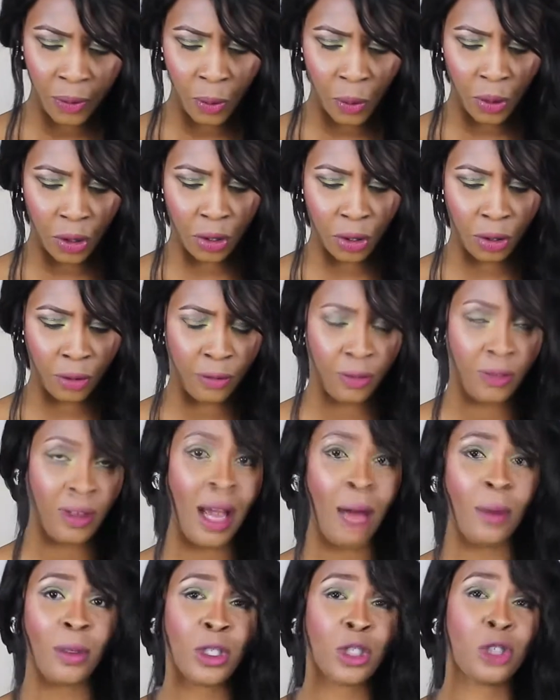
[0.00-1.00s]
with the
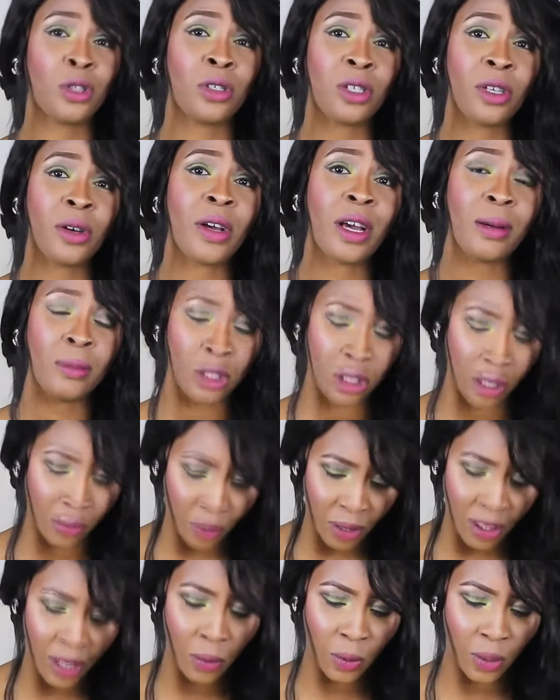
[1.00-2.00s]
flour just to tell you how much I
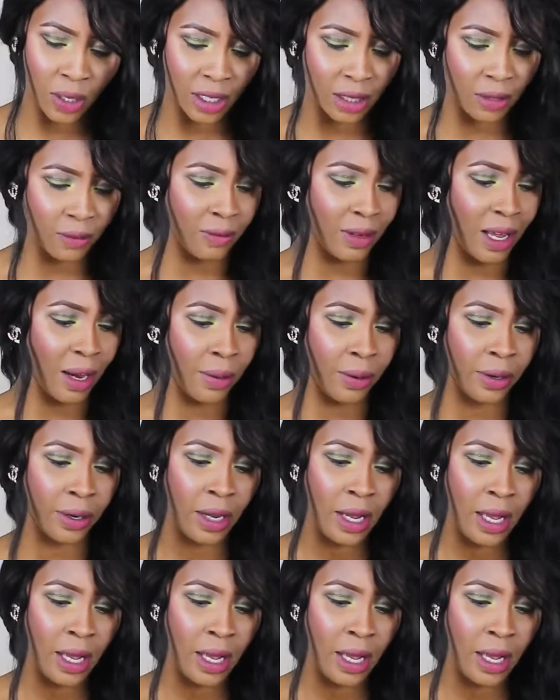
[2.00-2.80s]
really wanted the flour,